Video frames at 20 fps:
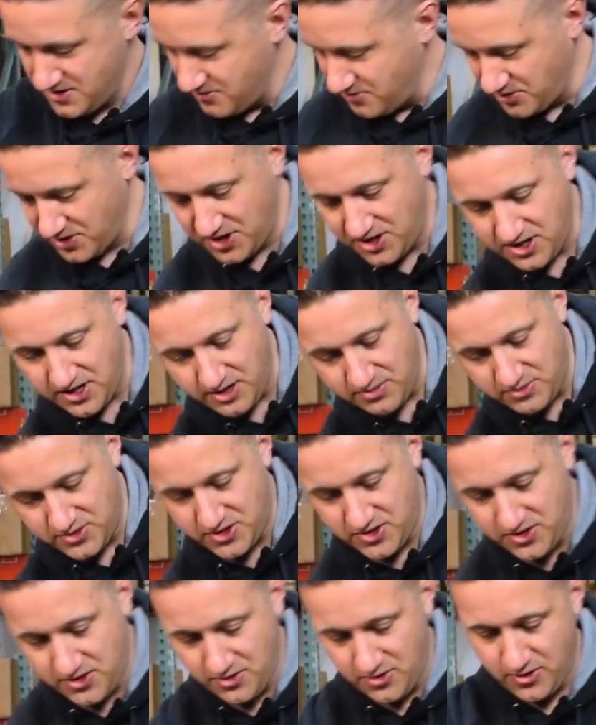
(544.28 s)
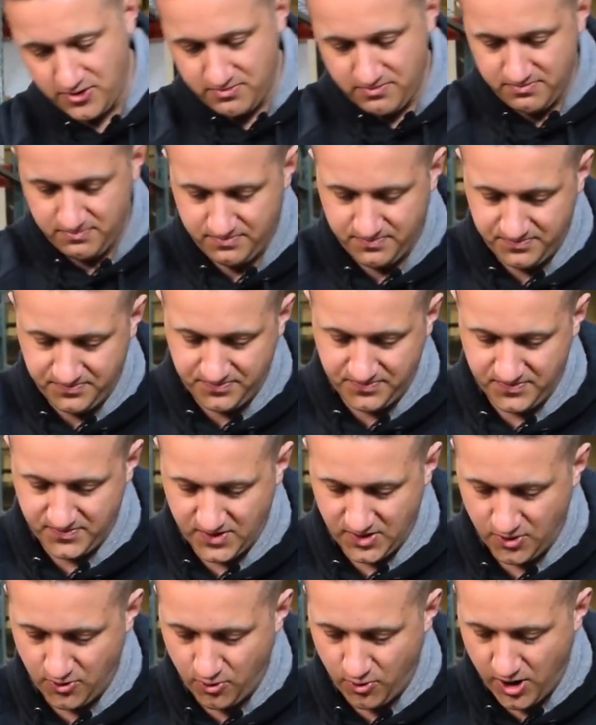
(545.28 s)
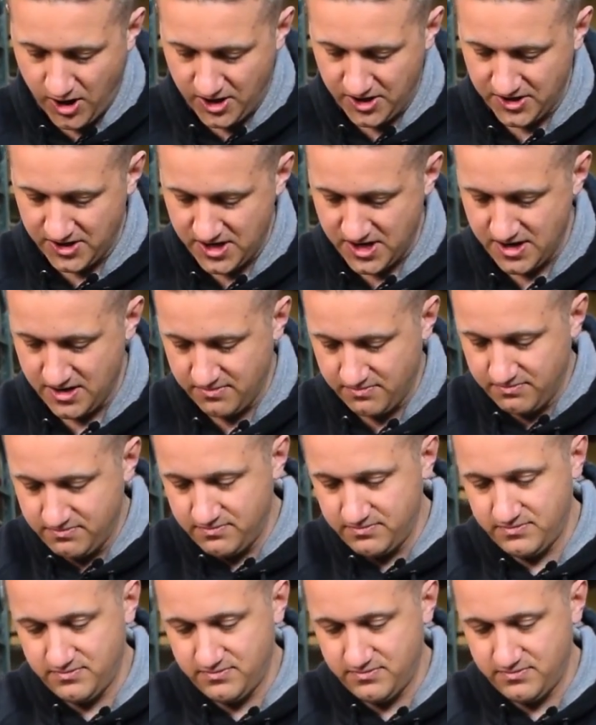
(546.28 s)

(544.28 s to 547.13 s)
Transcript: when it comes to quality and